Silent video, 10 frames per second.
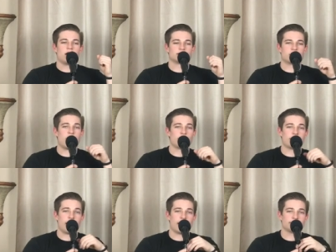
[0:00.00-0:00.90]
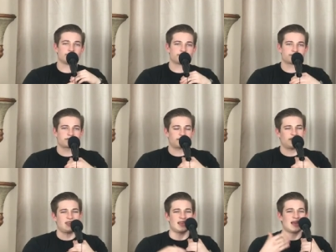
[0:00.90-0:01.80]
on top of that,
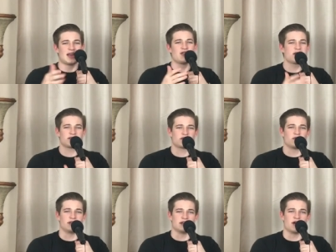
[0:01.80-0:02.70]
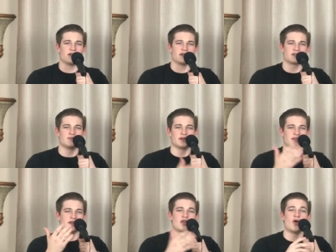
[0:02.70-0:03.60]
I know you guys don't really know this,
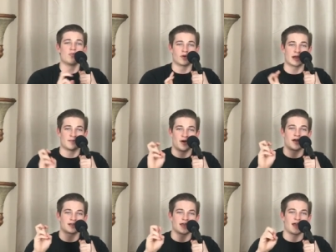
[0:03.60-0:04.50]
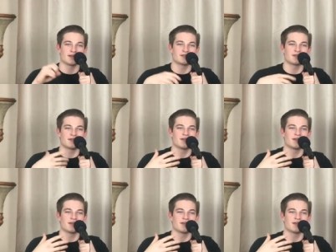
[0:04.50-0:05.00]
but the No Brain Podcast